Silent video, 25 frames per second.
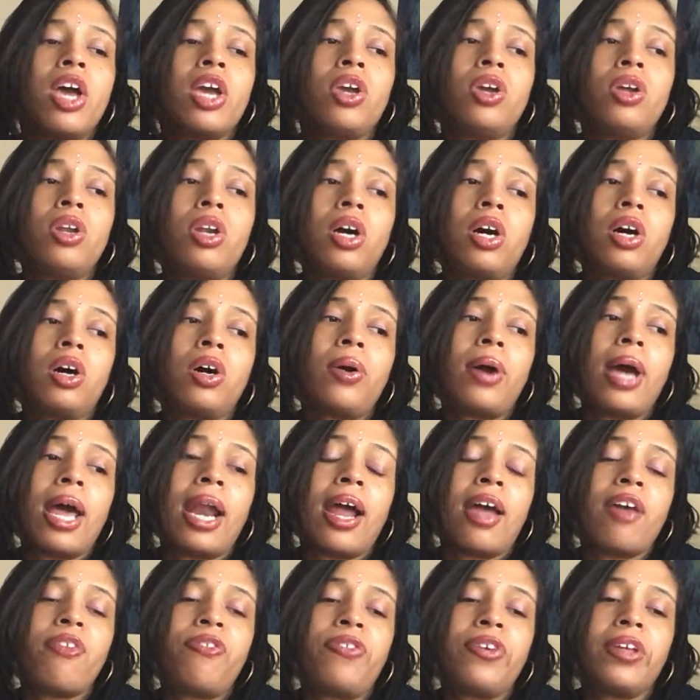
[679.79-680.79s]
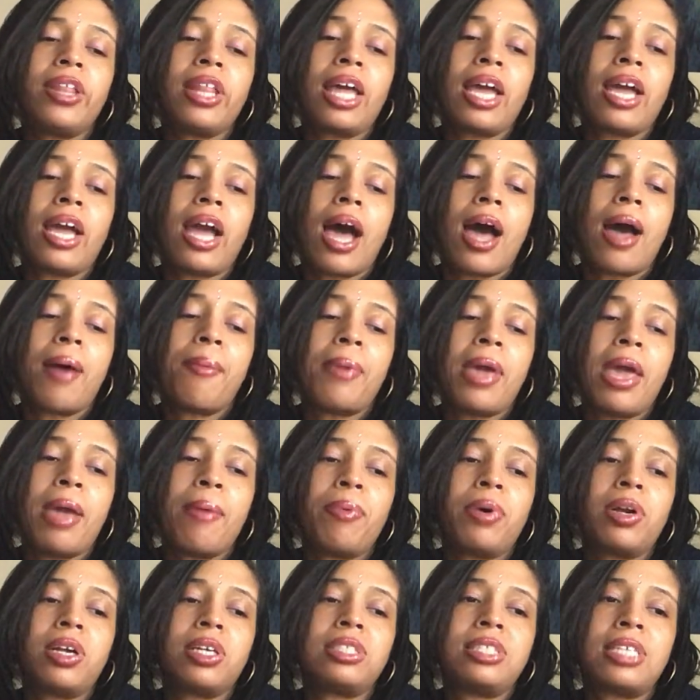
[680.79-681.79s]
you know, and I feel like I'm
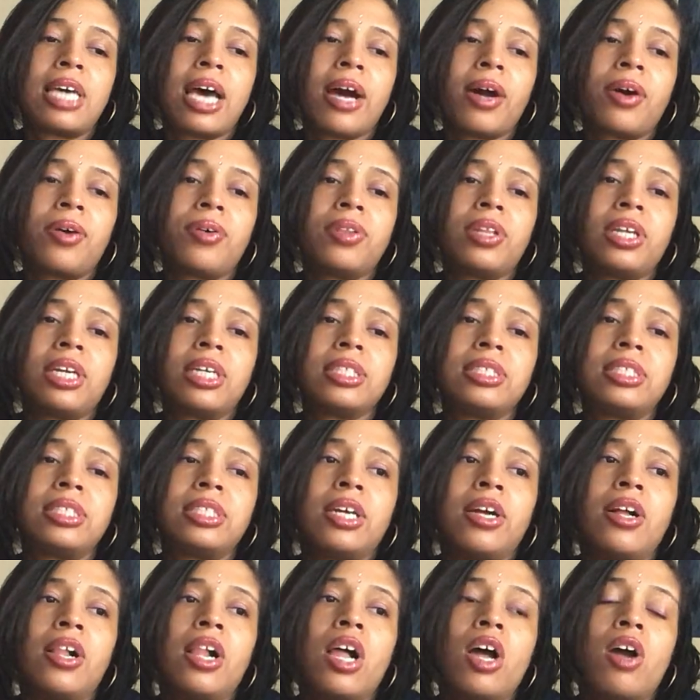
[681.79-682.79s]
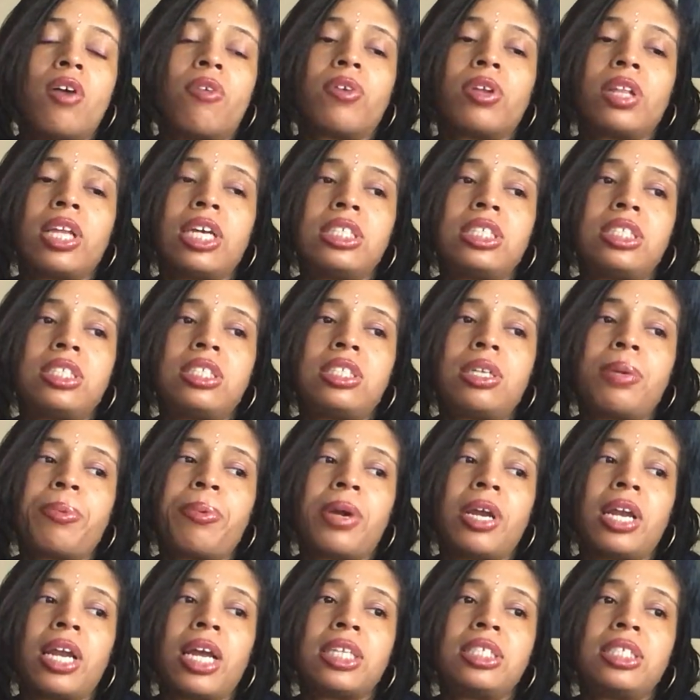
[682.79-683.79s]
able to tackle this
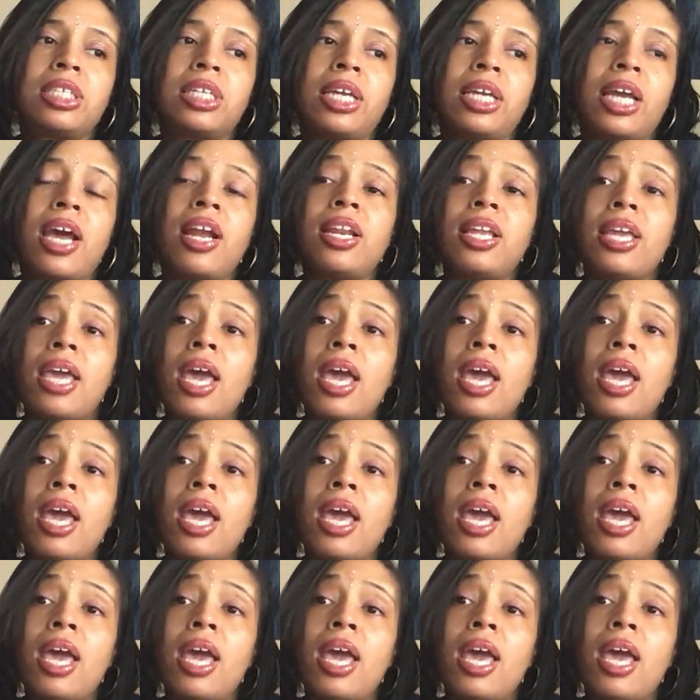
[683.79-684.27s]
relationship connection again.